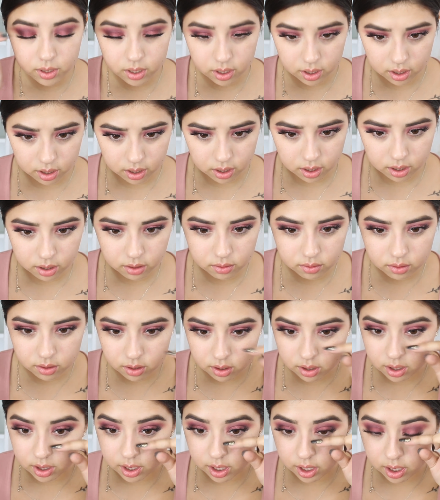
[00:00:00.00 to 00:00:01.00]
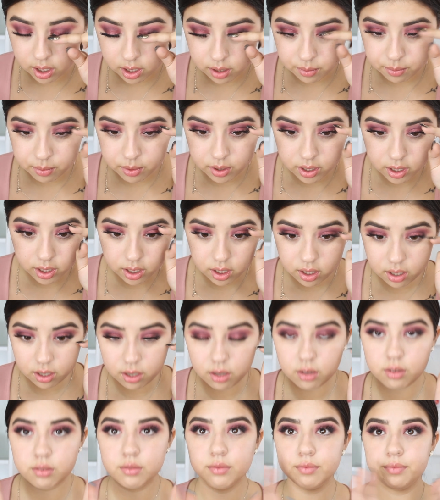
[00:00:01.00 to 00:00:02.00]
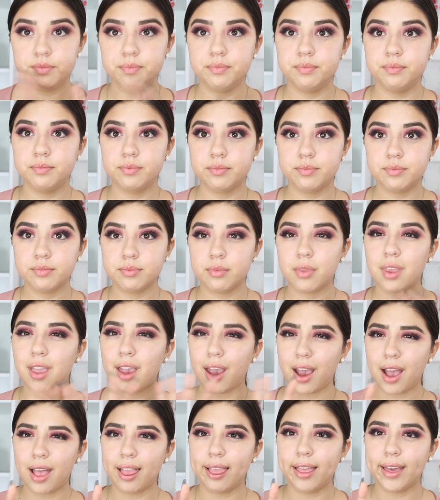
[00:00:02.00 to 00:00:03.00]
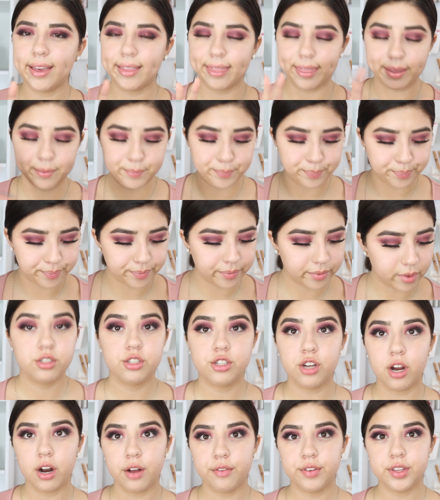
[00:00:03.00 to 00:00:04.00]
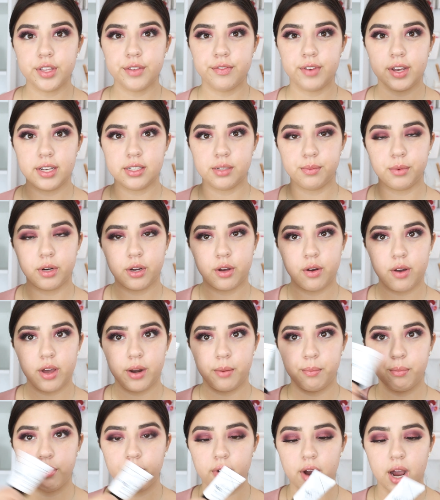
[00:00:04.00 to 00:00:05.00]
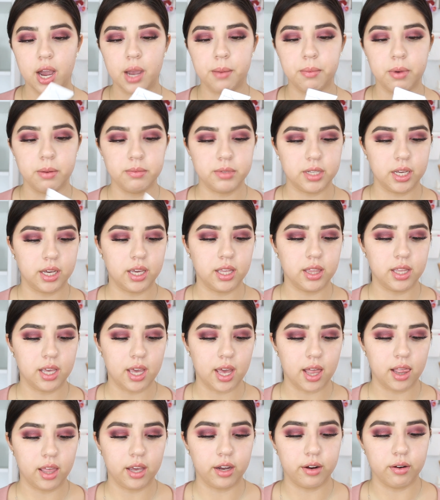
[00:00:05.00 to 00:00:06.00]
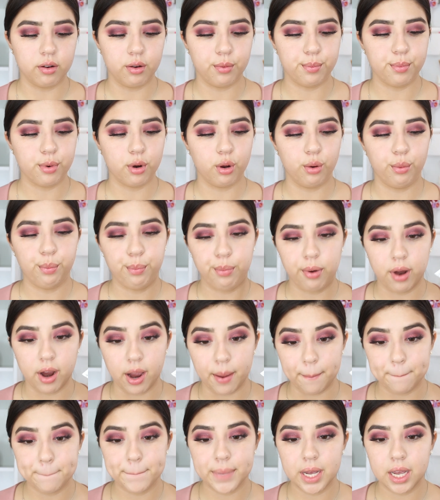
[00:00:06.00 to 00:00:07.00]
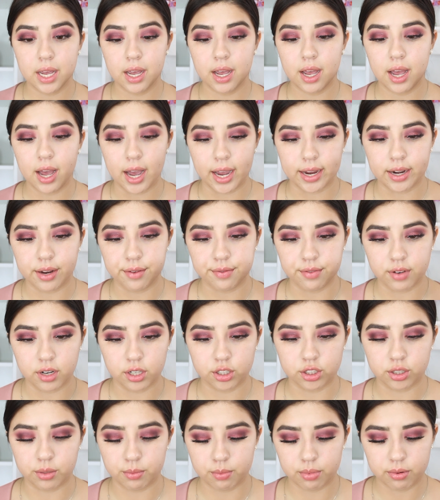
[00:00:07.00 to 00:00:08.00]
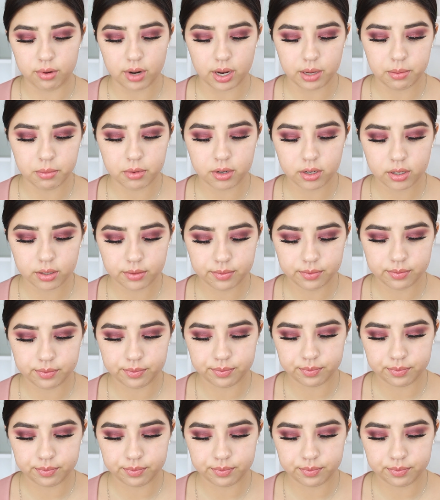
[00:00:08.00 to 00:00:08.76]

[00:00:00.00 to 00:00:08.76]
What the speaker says: They're cute. They're pretty cute. I like them. To start off with the face, I'm going to go ahead and prime. I'm taking the LA Girl Pro Prep High Definition Primer.